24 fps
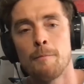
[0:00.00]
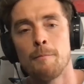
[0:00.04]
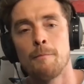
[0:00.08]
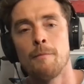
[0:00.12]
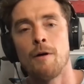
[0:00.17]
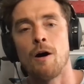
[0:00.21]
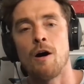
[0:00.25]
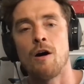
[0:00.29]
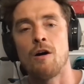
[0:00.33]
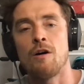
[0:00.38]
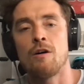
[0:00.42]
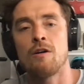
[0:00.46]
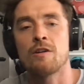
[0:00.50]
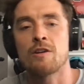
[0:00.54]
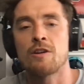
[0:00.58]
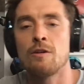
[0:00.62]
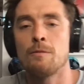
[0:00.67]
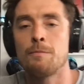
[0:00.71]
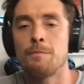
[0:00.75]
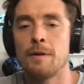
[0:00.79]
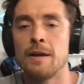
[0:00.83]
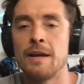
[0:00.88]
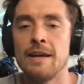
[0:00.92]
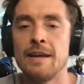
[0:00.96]

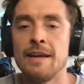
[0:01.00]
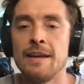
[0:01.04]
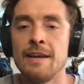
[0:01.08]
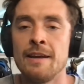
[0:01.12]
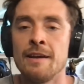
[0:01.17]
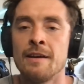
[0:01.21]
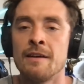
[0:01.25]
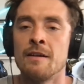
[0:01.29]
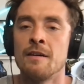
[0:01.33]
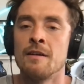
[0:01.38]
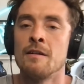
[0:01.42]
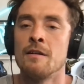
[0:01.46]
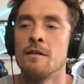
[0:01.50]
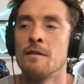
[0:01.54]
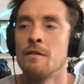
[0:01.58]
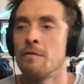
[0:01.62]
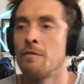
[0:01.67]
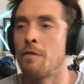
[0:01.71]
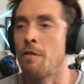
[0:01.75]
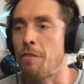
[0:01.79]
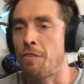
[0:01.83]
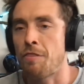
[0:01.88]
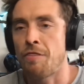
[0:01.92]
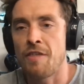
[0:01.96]
arguably the
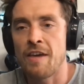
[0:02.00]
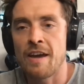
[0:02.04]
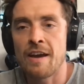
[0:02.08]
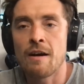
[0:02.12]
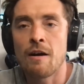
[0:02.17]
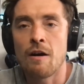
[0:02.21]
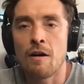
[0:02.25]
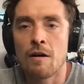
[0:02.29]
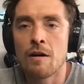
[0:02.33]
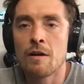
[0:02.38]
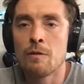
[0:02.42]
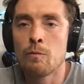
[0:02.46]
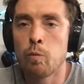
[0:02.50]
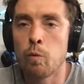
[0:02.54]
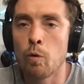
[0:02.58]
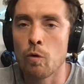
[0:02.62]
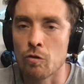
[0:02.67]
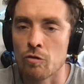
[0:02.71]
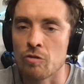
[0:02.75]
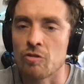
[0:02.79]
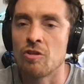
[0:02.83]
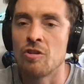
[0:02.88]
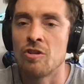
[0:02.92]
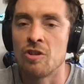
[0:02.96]
thing I
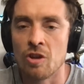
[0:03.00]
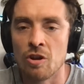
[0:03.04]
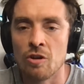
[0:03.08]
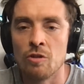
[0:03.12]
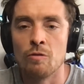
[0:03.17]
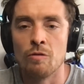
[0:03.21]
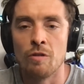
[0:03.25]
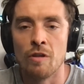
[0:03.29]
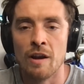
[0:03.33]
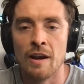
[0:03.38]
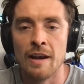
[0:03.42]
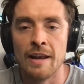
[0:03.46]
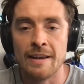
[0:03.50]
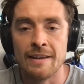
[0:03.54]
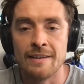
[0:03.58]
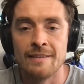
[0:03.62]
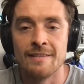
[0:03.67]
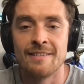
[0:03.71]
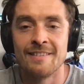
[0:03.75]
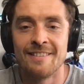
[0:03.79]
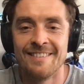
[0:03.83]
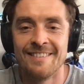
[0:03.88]
want to do the least.